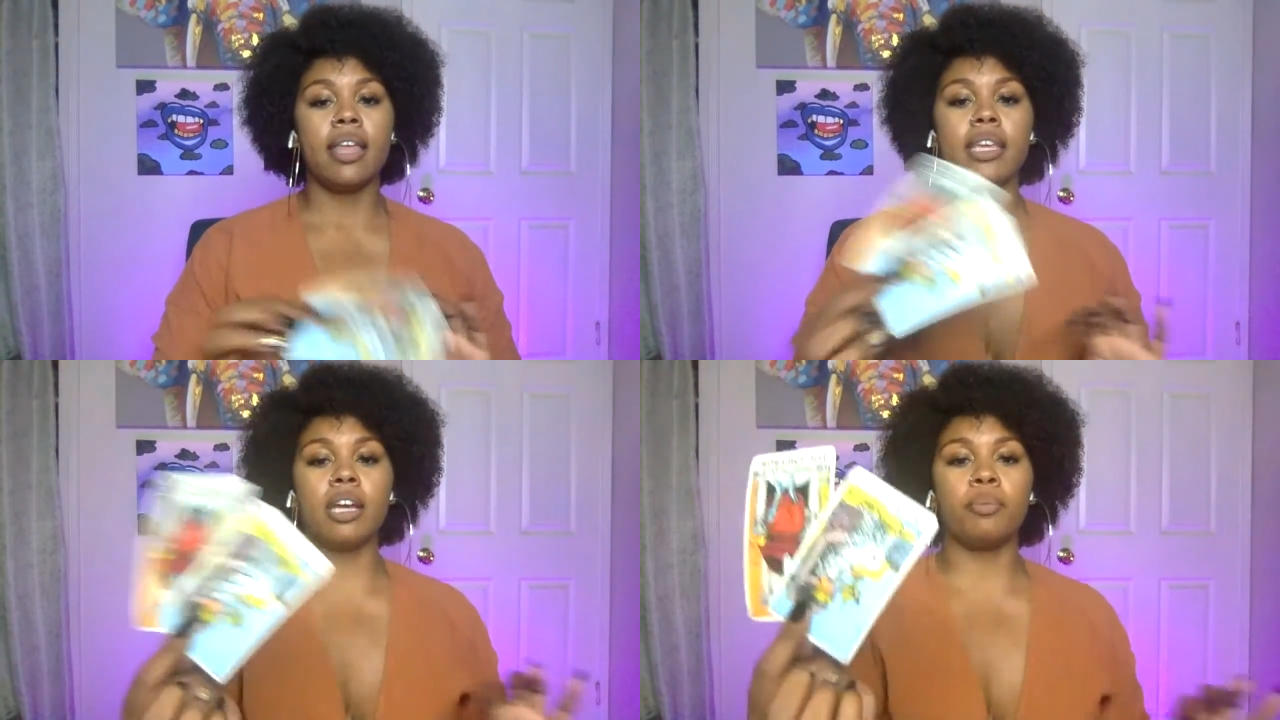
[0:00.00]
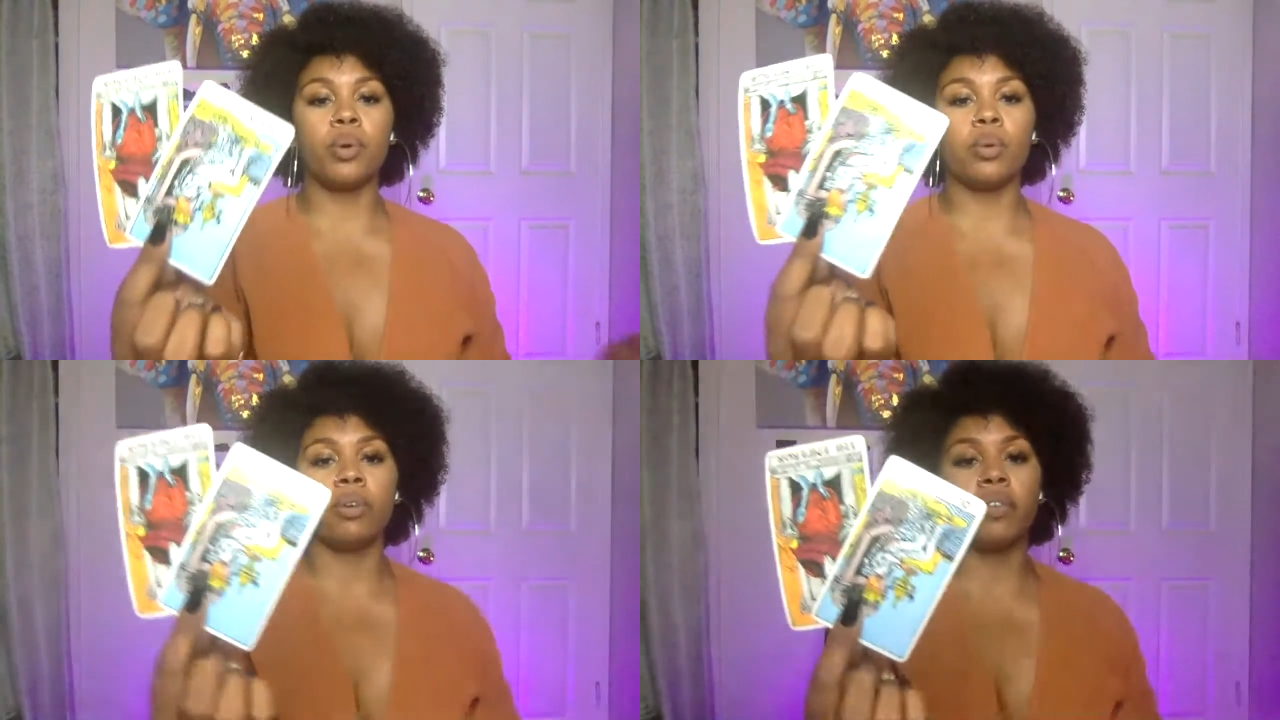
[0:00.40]
the
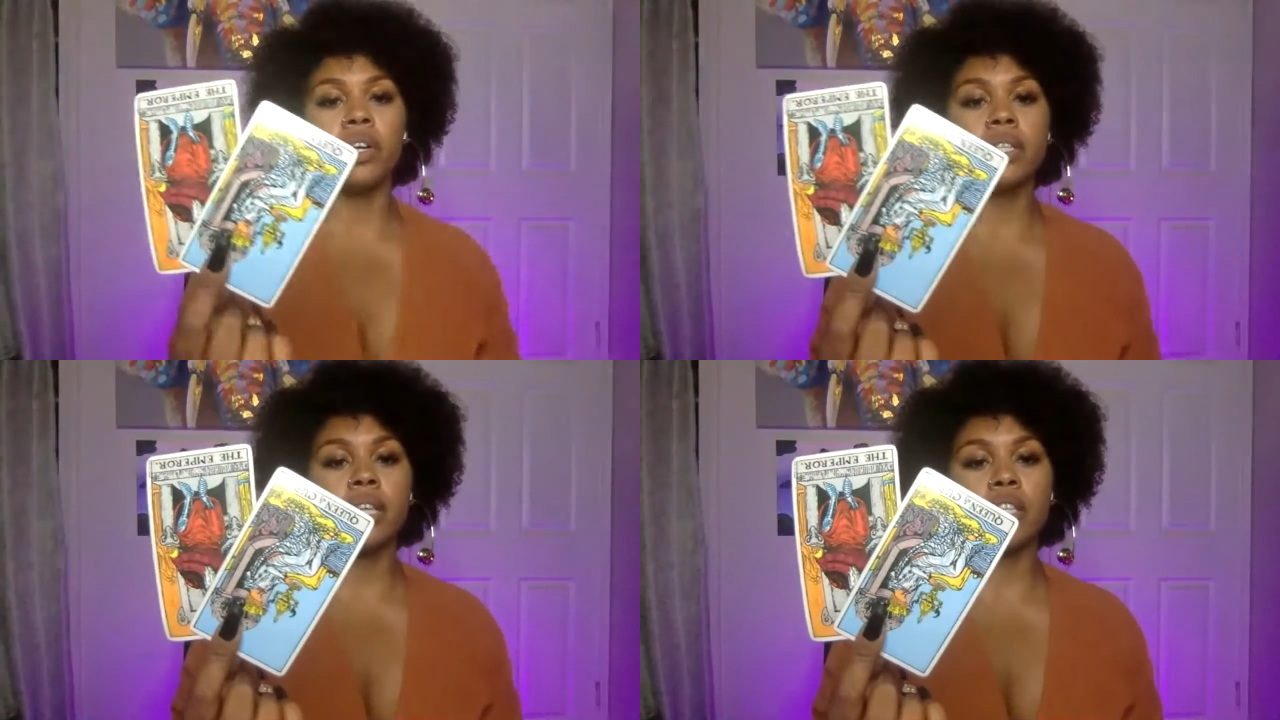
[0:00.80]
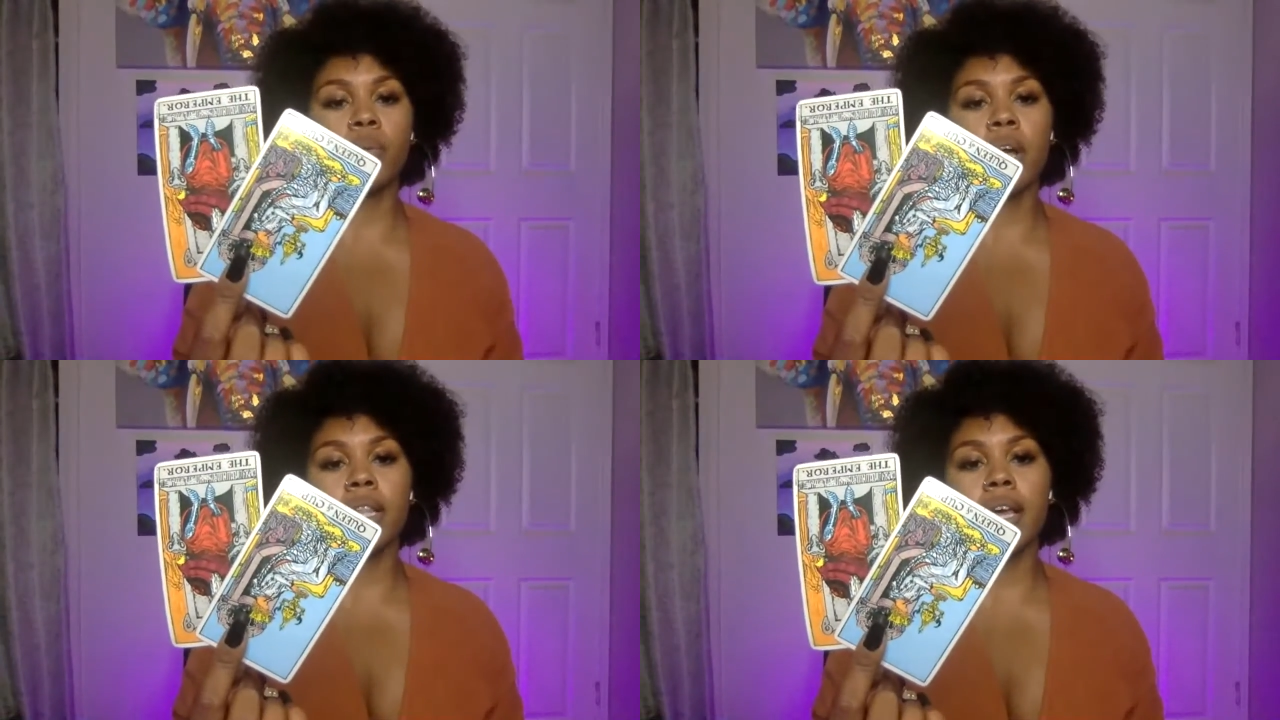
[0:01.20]
Emperor reverse as
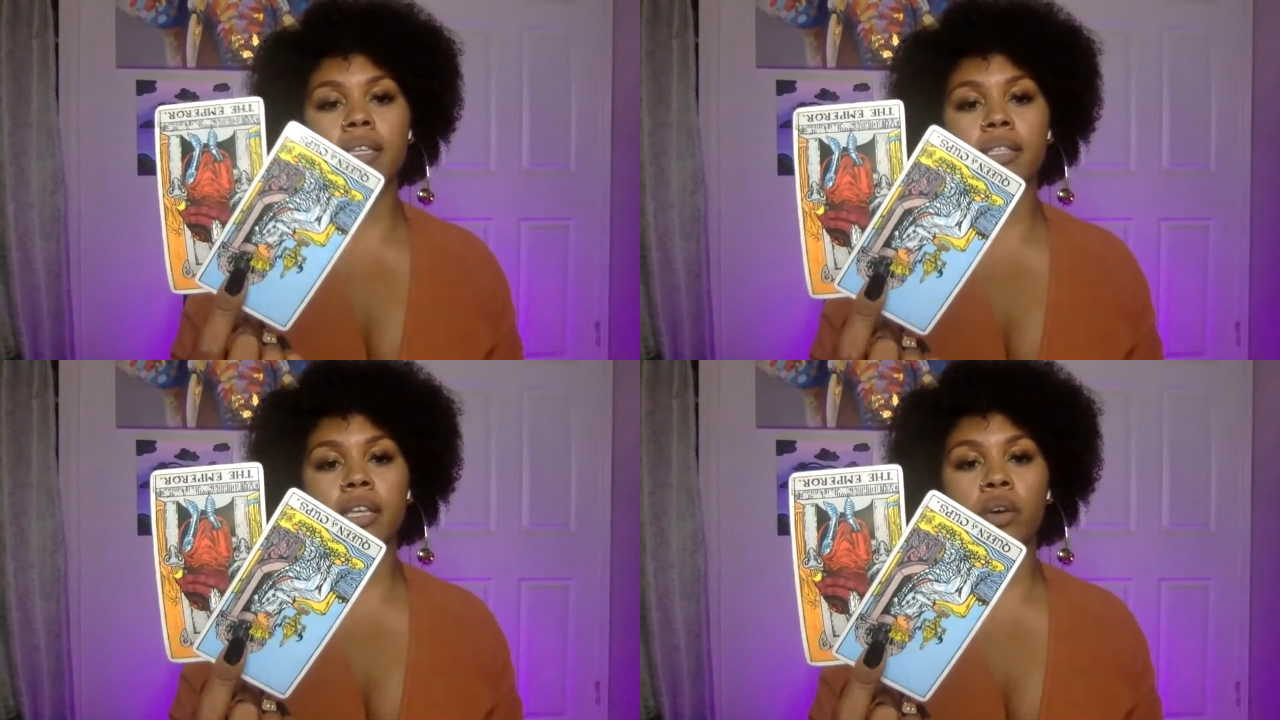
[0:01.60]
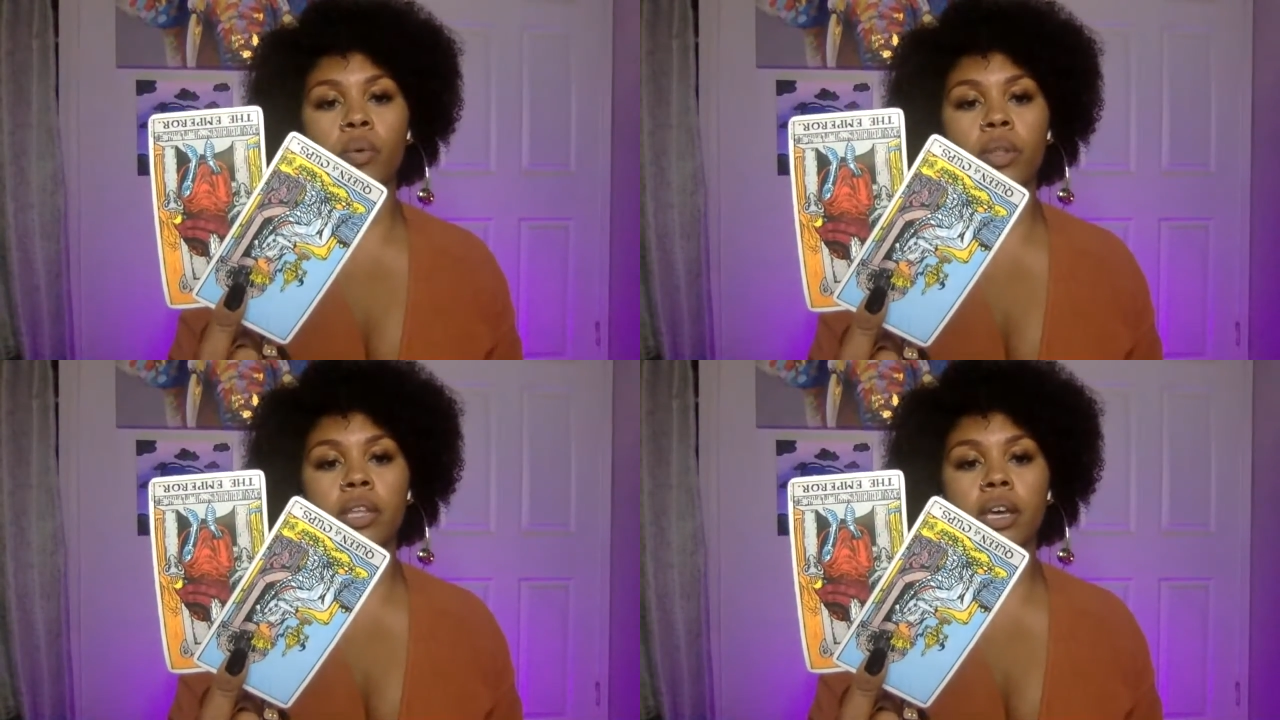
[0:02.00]
well as
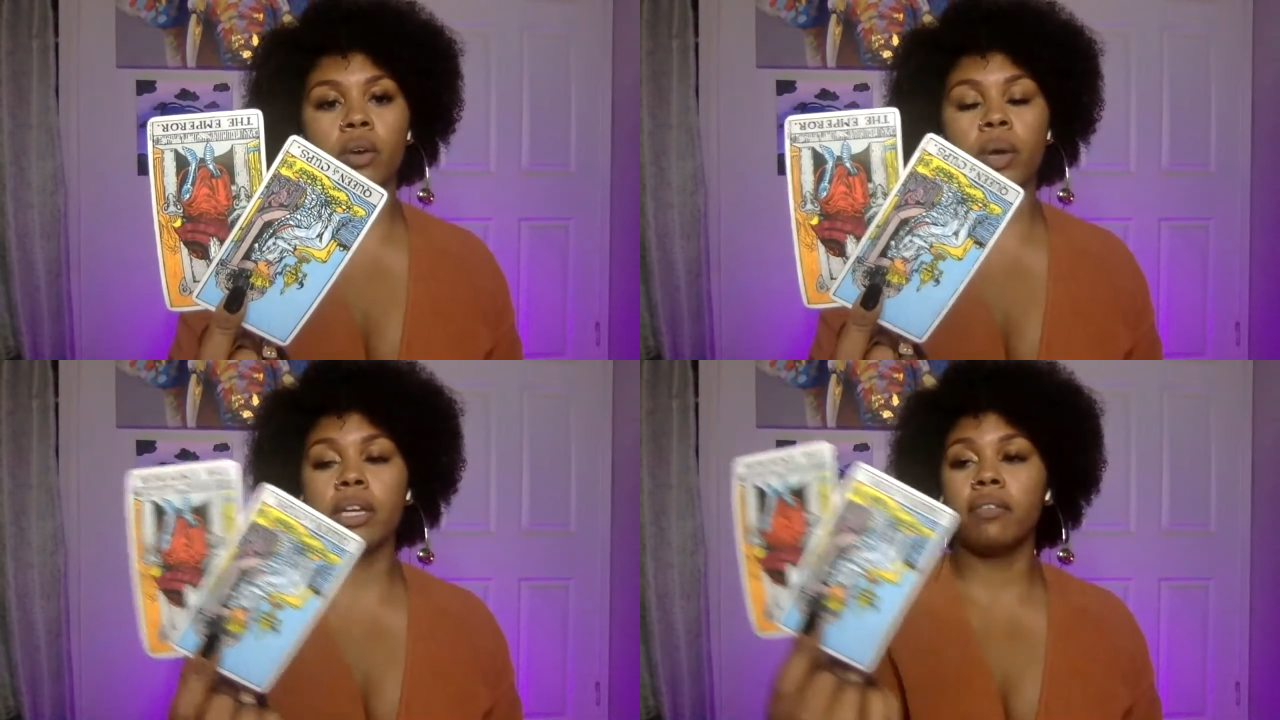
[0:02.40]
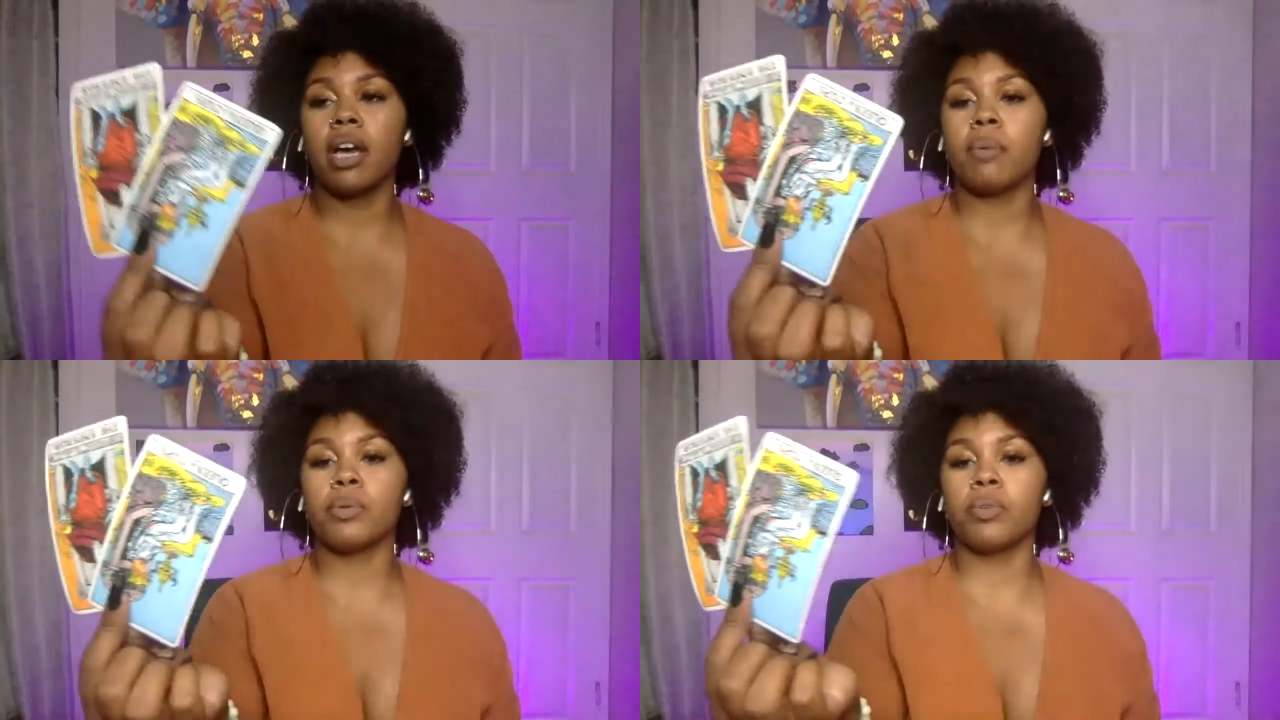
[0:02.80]
the Queen of
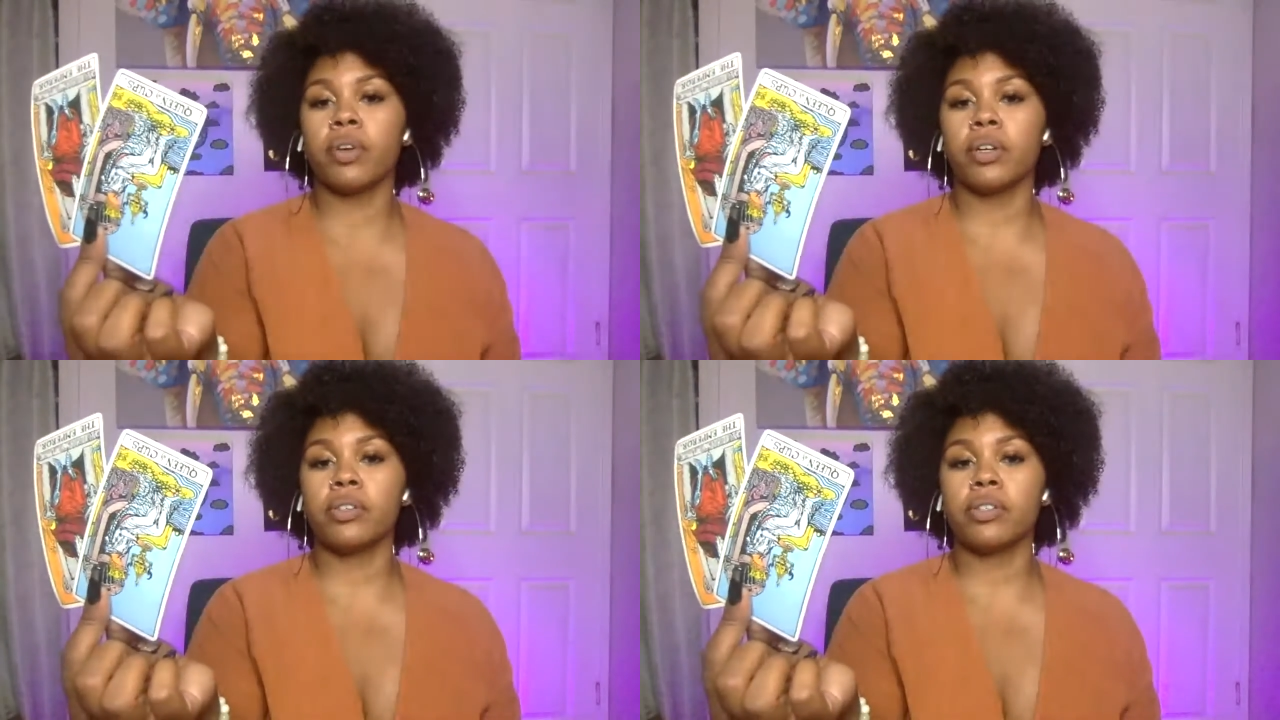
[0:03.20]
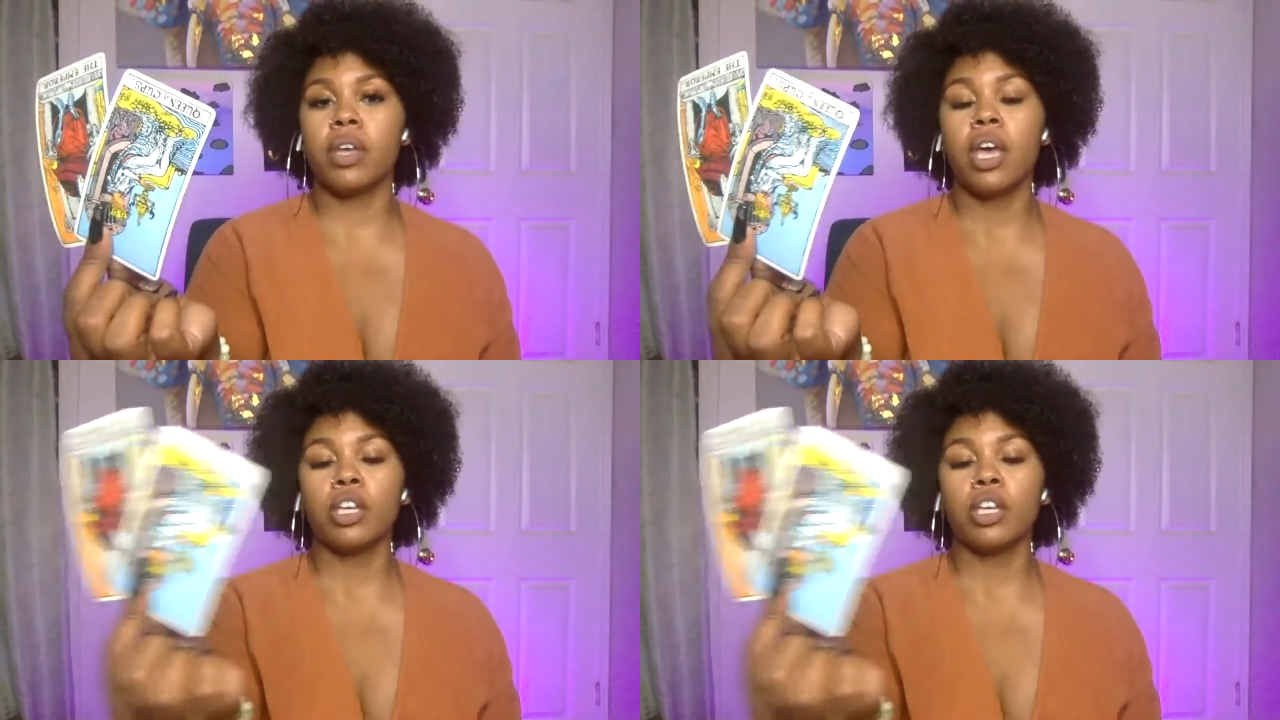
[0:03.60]
Cups reverse.